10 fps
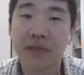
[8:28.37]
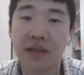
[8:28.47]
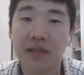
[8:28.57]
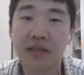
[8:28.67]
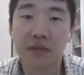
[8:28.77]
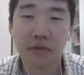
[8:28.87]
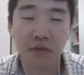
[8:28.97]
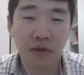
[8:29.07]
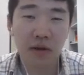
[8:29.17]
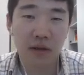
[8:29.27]

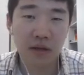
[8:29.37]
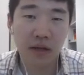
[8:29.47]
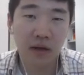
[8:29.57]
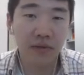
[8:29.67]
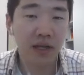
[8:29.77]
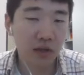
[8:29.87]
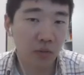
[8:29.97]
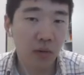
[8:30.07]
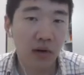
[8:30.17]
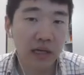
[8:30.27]
So another
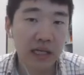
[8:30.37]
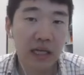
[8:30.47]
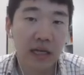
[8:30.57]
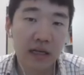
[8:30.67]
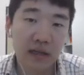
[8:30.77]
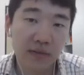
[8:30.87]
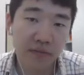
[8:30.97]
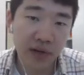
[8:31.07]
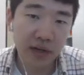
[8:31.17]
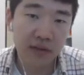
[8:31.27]
word, the
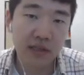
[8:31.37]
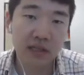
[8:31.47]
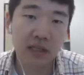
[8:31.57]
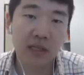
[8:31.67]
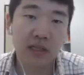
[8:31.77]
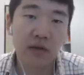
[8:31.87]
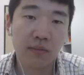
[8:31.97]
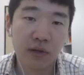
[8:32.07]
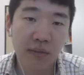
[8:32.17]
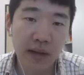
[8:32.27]
frequency in the
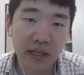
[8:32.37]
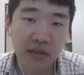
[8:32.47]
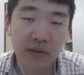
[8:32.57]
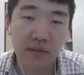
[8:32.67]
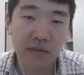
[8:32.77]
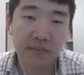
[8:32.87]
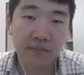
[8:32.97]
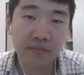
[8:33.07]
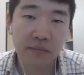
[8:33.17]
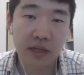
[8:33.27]
observation
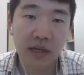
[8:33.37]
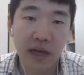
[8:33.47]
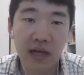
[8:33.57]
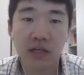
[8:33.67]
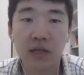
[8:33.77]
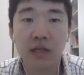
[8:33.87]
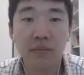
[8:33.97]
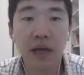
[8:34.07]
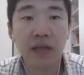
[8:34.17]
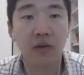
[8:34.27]
actually
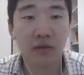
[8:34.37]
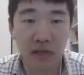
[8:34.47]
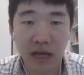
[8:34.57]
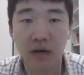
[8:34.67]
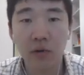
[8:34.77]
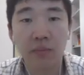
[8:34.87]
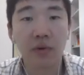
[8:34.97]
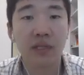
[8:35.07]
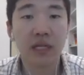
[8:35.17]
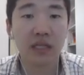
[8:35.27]
depend on, they are
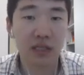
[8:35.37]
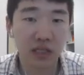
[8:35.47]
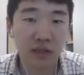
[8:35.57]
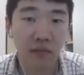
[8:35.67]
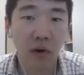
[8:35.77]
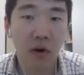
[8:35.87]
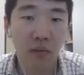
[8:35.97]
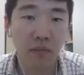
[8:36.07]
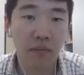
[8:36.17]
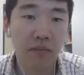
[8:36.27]
representative
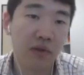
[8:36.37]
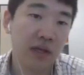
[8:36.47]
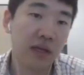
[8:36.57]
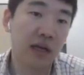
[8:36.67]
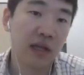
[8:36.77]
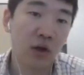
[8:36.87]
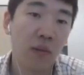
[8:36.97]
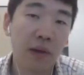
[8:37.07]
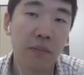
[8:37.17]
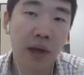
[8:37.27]
of the
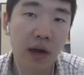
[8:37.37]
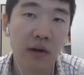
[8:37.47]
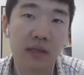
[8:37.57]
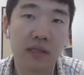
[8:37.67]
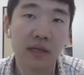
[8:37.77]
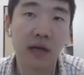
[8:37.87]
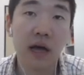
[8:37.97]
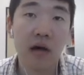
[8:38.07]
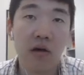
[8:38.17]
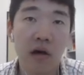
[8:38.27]
atomic pairs,
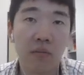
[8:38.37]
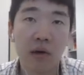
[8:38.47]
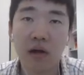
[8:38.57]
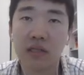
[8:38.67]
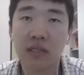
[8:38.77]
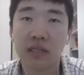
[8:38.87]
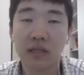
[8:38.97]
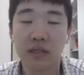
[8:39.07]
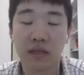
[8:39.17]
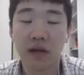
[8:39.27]
how much
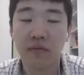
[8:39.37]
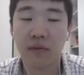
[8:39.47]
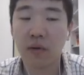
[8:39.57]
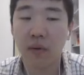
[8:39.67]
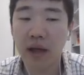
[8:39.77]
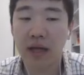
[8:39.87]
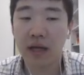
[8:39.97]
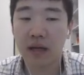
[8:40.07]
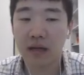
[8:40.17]
they are far away.